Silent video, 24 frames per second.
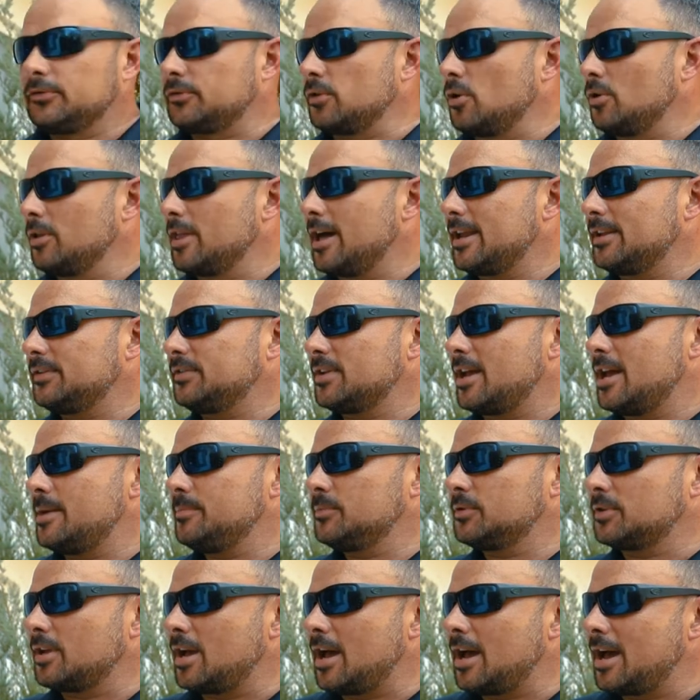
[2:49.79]
So a lot of
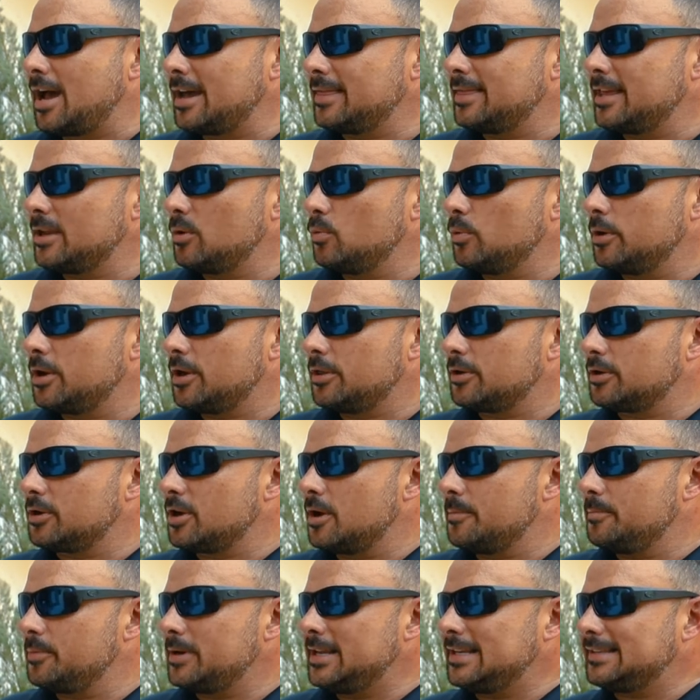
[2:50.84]
times I think when other
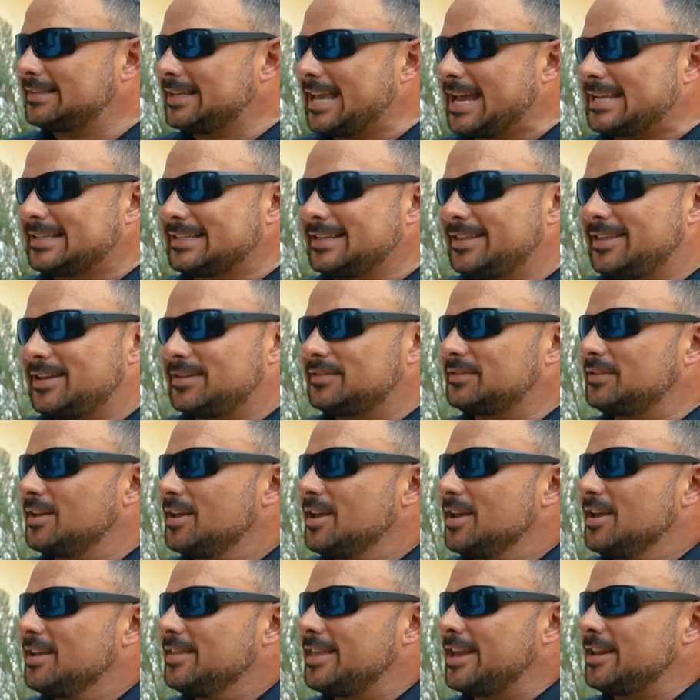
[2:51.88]
companies get to this,
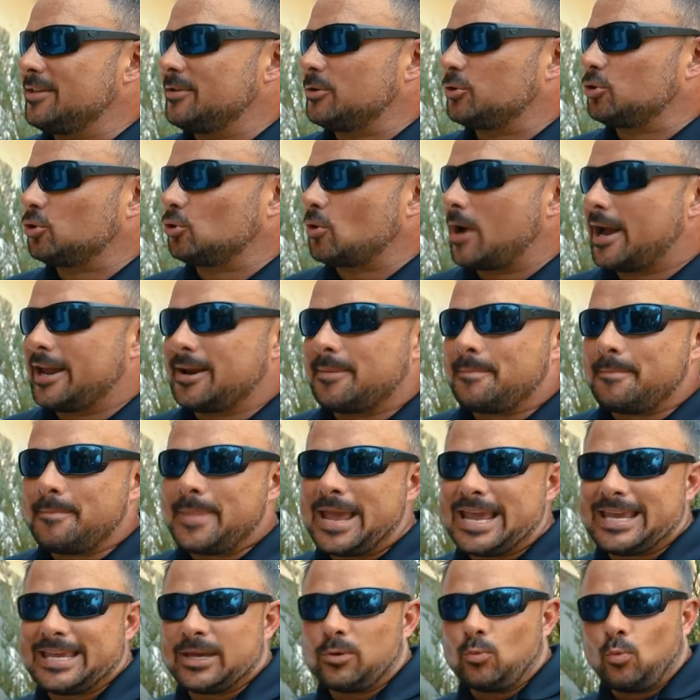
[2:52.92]
they either try to
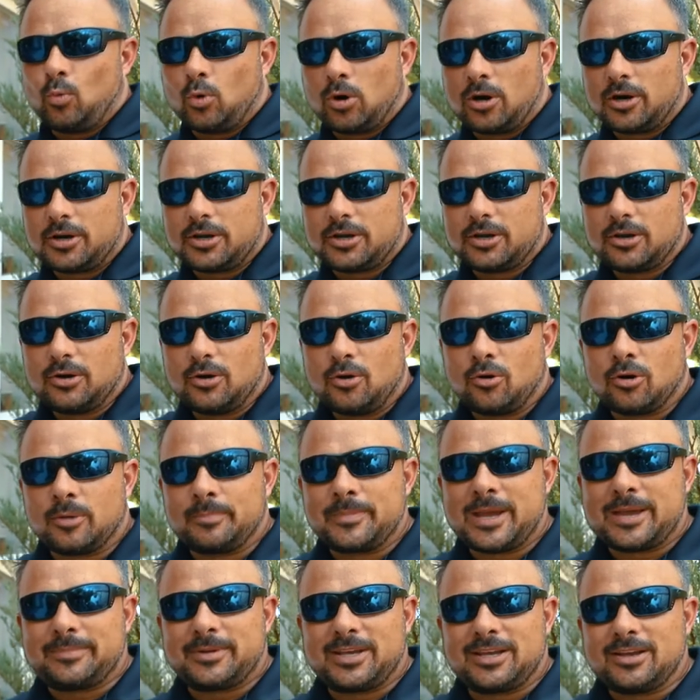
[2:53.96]
make it work
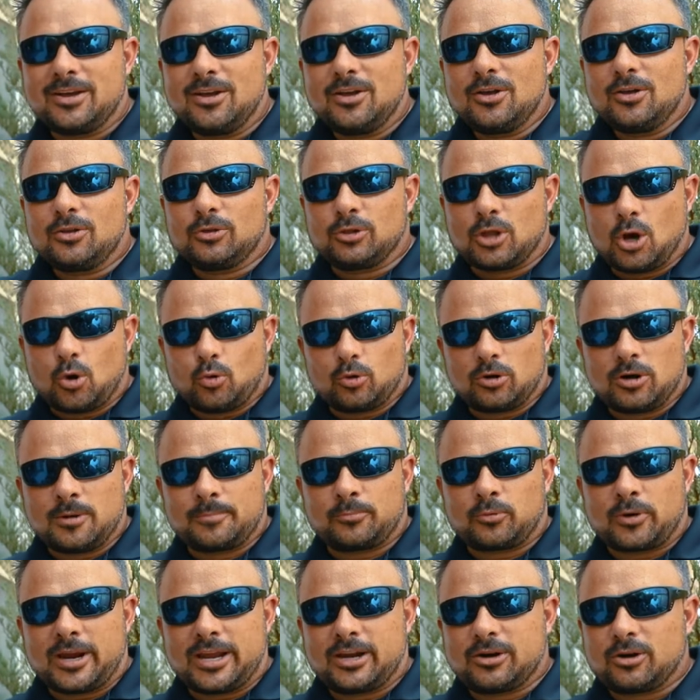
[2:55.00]
or maybe lower
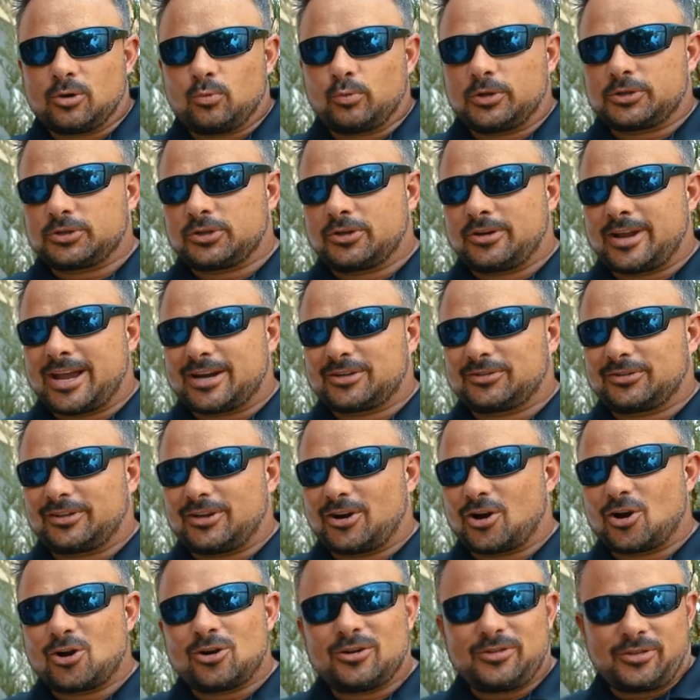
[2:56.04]
a breaker which could
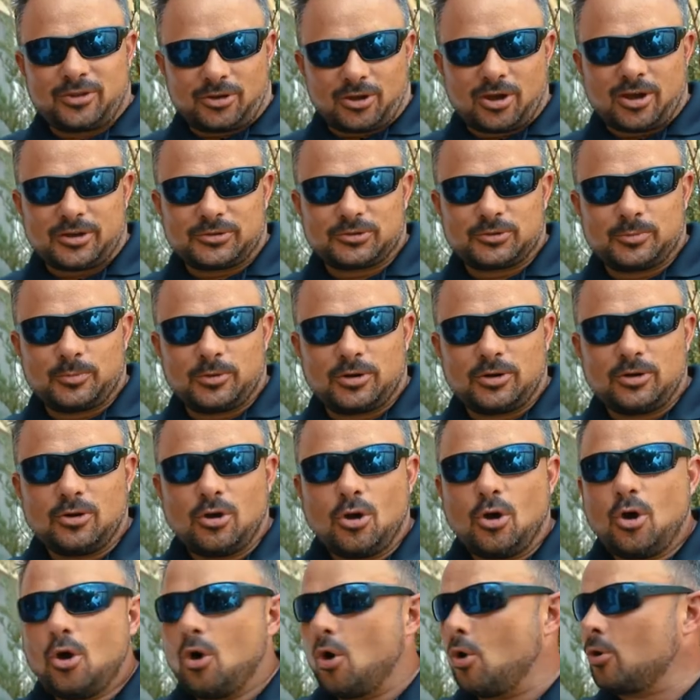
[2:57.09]
actually hurt the customer
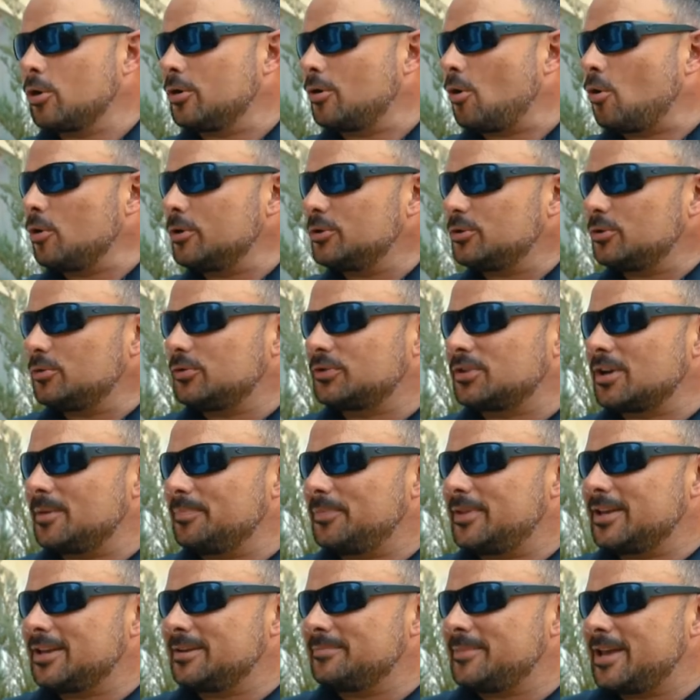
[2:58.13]
or, or do
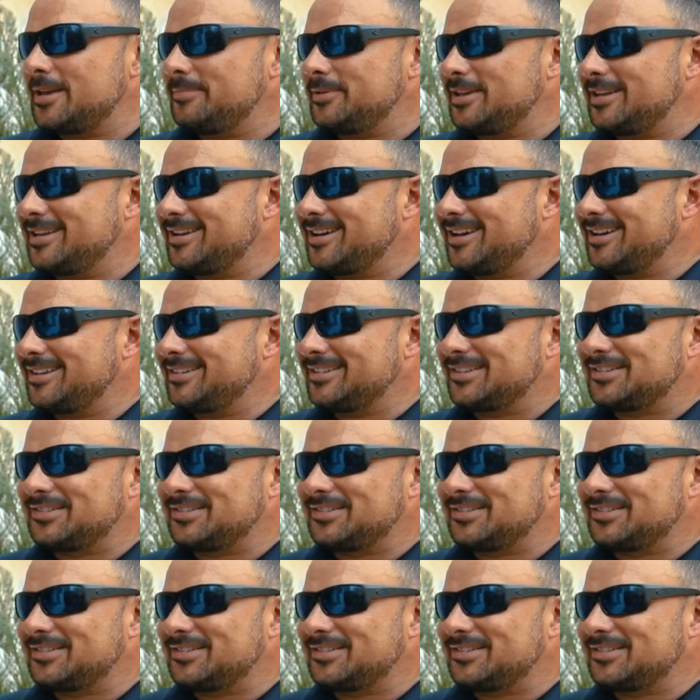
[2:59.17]
something maybe uh,